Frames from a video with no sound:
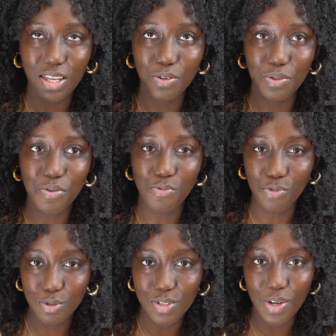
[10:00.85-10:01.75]
do the
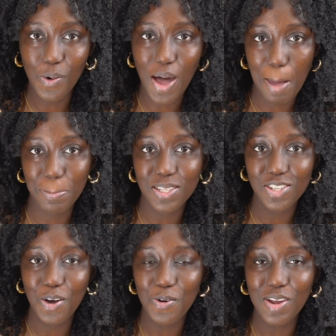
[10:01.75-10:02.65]
musical
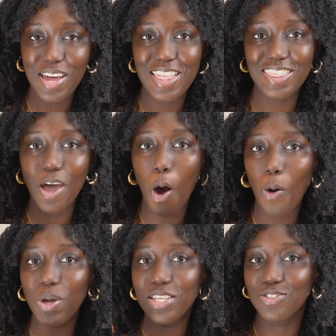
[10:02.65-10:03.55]
episode, they
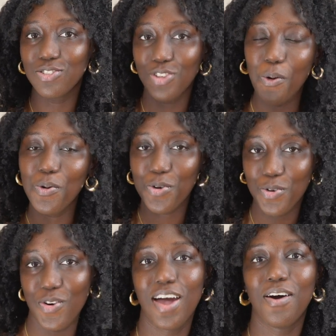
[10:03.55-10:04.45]
always don't
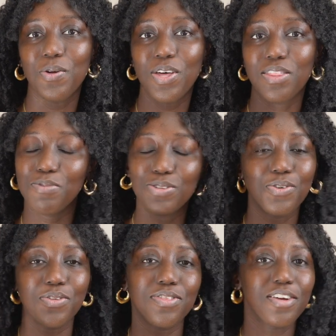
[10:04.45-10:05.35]
crown the
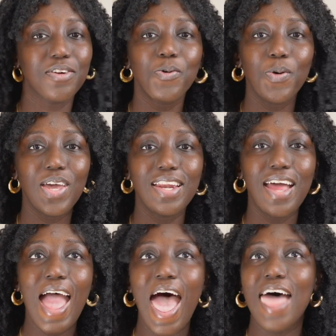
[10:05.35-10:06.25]
musical theater queen.
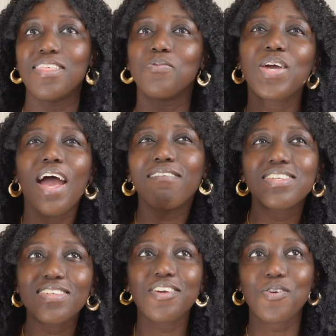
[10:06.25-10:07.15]
And then we have
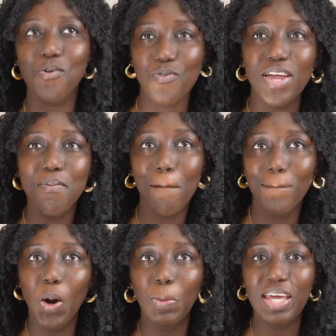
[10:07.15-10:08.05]
this like great
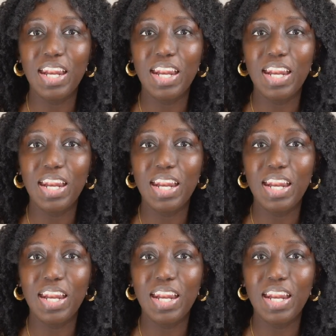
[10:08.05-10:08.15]
moment